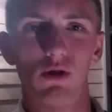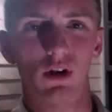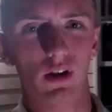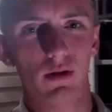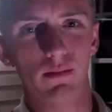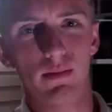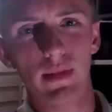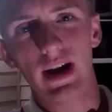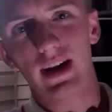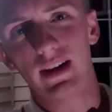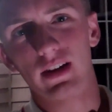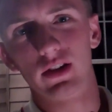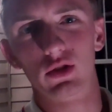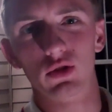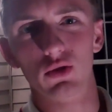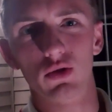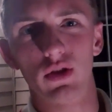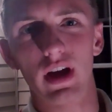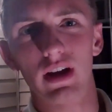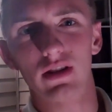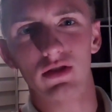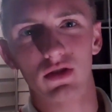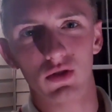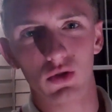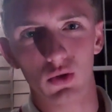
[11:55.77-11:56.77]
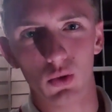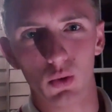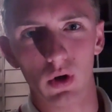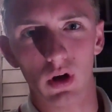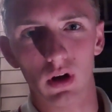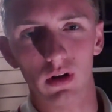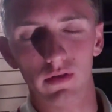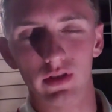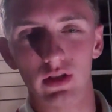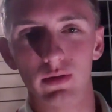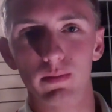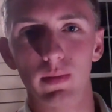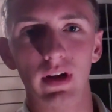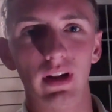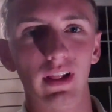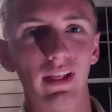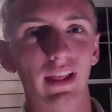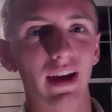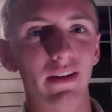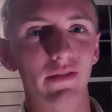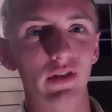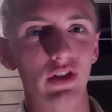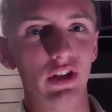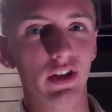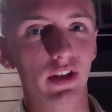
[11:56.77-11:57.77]
Welcome back to two thousand twelve. It's been
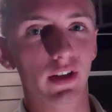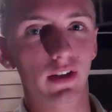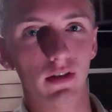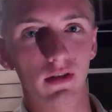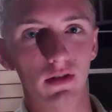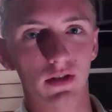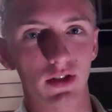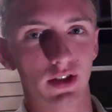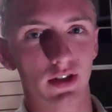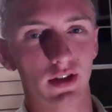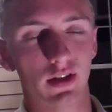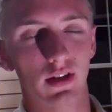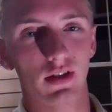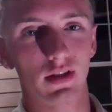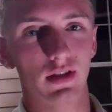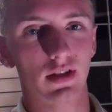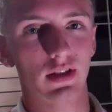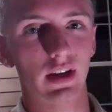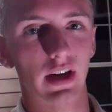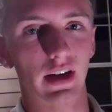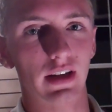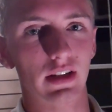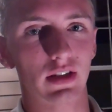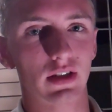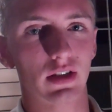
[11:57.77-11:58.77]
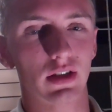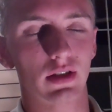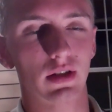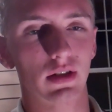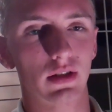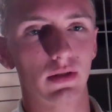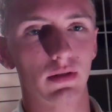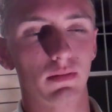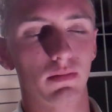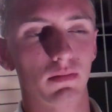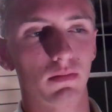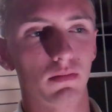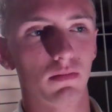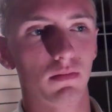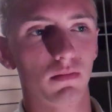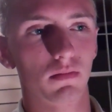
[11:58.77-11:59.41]
eleven years since,